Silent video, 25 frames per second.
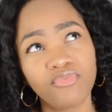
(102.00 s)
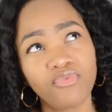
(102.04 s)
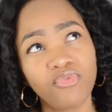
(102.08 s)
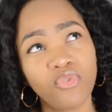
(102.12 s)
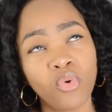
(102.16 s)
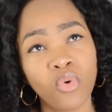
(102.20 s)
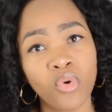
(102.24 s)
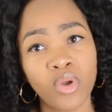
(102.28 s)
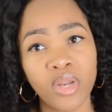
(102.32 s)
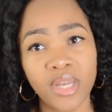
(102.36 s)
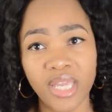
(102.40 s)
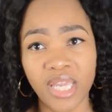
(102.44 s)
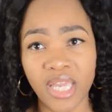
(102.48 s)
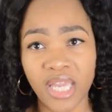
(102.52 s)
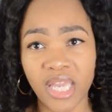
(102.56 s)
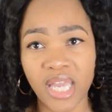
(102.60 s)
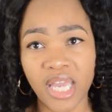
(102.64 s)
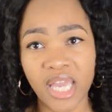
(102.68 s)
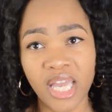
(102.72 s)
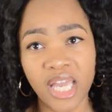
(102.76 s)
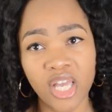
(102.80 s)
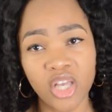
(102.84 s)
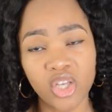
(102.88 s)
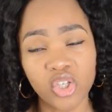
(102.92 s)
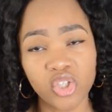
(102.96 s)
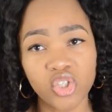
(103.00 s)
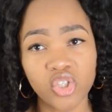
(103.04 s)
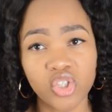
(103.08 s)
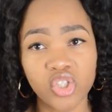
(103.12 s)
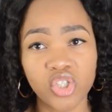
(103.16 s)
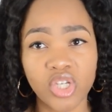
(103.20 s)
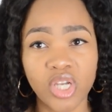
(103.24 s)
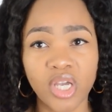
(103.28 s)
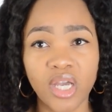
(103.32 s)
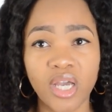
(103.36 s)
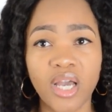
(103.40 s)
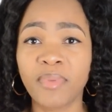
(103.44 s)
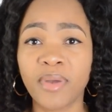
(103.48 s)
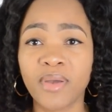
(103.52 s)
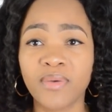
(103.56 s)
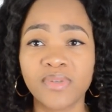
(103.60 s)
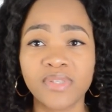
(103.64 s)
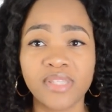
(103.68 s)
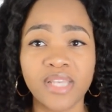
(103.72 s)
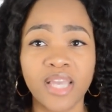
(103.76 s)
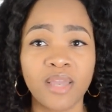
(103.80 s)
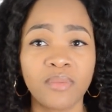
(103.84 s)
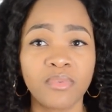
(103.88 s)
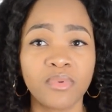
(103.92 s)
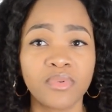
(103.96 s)
40 ish. I
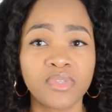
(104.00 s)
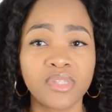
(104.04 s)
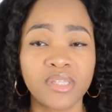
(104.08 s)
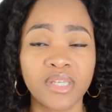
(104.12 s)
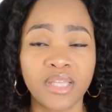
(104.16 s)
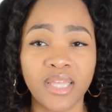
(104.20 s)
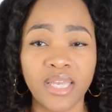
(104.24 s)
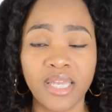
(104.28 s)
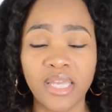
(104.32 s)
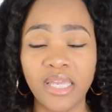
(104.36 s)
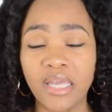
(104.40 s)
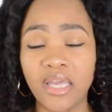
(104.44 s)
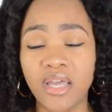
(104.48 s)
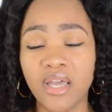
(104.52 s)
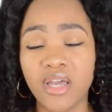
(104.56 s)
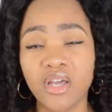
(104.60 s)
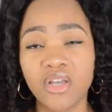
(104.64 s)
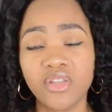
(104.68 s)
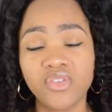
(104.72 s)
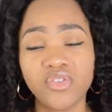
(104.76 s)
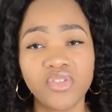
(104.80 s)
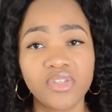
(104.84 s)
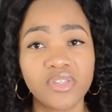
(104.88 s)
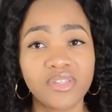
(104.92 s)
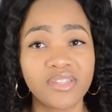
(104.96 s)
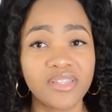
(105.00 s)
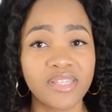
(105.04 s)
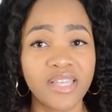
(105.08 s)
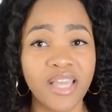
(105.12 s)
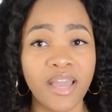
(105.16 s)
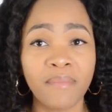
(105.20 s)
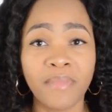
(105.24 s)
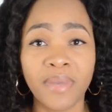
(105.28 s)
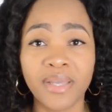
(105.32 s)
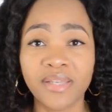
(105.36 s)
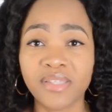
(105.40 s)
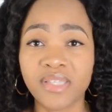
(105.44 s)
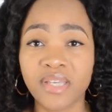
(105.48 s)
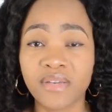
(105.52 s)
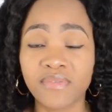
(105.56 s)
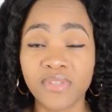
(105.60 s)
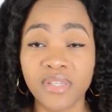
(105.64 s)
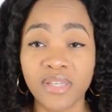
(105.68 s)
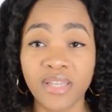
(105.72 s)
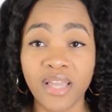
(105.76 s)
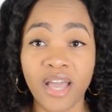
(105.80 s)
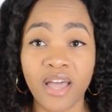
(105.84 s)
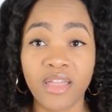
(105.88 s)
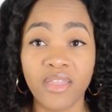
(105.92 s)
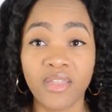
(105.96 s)
was able to like just get myself
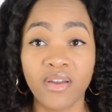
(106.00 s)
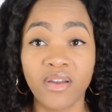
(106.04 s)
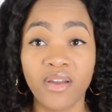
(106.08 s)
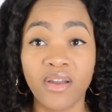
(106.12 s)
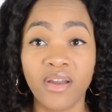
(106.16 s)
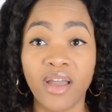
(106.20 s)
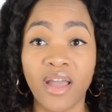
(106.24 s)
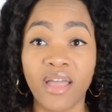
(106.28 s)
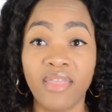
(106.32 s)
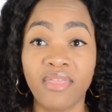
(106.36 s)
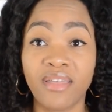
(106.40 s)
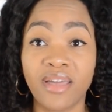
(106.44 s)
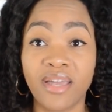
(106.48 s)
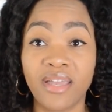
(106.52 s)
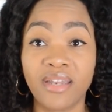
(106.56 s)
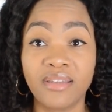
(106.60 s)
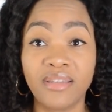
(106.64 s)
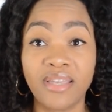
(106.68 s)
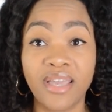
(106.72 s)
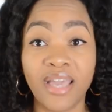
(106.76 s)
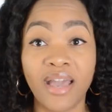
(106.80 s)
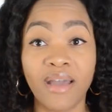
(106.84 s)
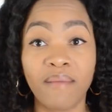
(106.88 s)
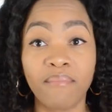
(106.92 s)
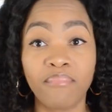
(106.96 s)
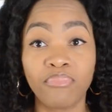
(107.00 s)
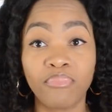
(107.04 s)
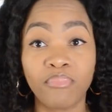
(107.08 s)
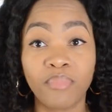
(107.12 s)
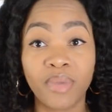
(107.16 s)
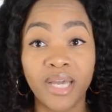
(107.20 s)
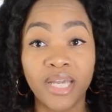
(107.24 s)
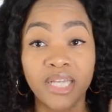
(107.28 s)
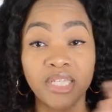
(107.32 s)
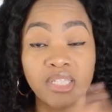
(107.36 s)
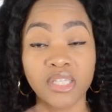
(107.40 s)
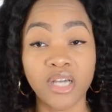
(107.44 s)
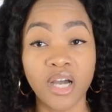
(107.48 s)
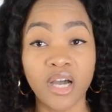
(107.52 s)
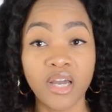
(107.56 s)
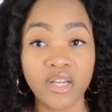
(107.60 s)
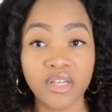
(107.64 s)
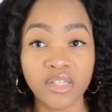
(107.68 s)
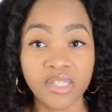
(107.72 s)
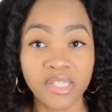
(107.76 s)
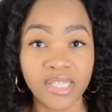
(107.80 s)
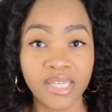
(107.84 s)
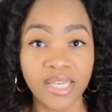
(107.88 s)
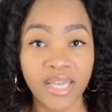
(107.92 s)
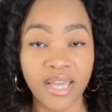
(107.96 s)
together and then get my
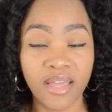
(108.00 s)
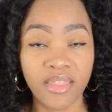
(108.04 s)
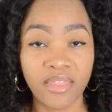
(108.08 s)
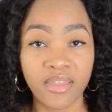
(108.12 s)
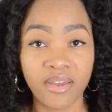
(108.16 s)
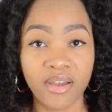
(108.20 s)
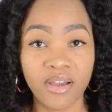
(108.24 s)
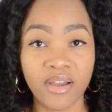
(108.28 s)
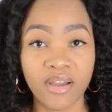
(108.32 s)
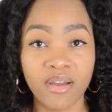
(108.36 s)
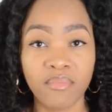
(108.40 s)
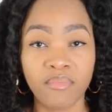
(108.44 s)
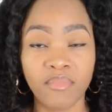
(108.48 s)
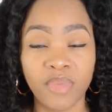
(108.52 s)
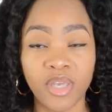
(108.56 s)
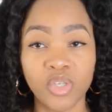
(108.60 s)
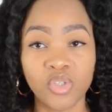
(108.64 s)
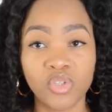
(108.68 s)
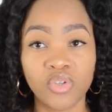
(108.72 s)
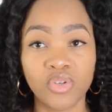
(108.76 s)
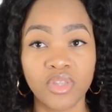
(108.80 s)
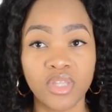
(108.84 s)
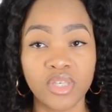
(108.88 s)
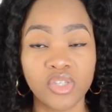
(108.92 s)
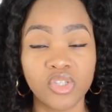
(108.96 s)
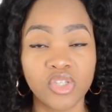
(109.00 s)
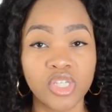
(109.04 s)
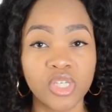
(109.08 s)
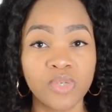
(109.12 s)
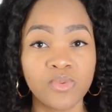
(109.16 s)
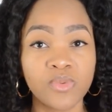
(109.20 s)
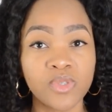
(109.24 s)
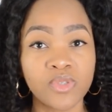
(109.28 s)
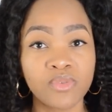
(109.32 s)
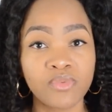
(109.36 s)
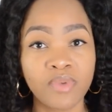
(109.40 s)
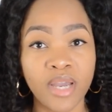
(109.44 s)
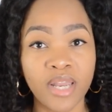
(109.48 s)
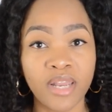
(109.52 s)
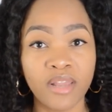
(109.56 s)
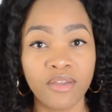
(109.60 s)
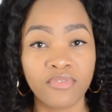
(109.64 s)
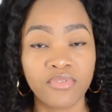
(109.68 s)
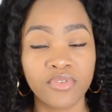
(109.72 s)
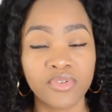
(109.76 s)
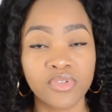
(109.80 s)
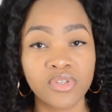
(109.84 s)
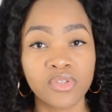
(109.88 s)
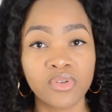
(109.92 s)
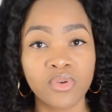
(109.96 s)
daughter together and make sure that she was ready
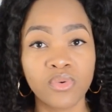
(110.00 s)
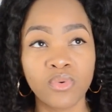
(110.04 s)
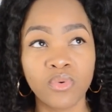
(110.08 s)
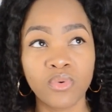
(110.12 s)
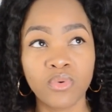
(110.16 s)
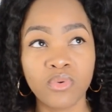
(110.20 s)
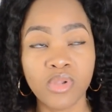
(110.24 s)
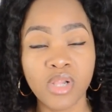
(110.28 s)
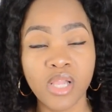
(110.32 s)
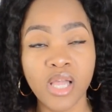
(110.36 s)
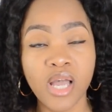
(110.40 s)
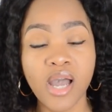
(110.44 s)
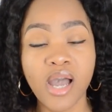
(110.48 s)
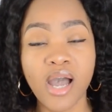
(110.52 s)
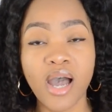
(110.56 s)
for school.